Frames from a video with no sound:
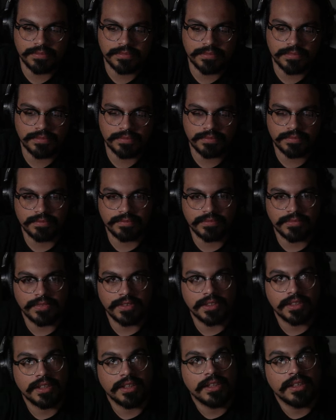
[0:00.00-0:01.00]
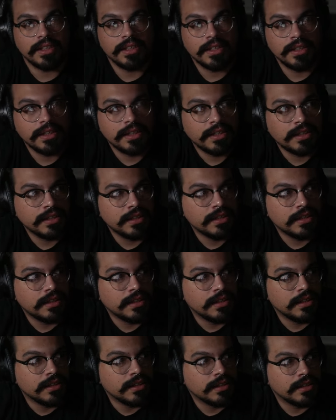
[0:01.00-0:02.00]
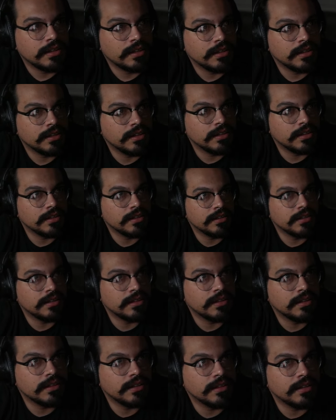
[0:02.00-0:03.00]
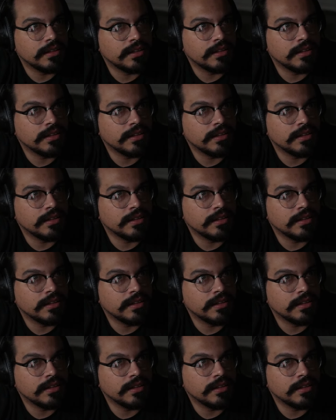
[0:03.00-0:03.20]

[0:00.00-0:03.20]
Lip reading: (silence)